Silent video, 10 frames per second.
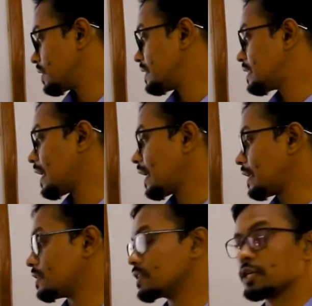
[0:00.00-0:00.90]

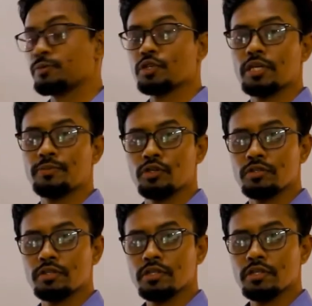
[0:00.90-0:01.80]
ethyne,
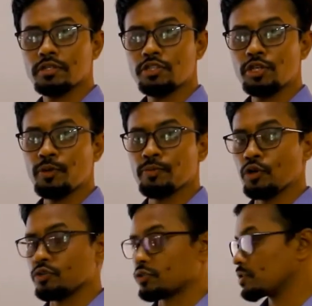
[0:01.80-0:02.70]
carbon-carbon triple
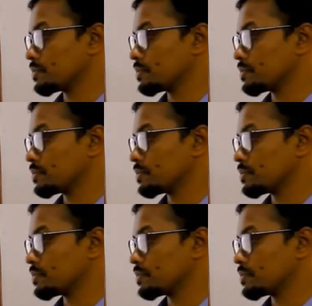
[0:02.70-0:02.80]
bond.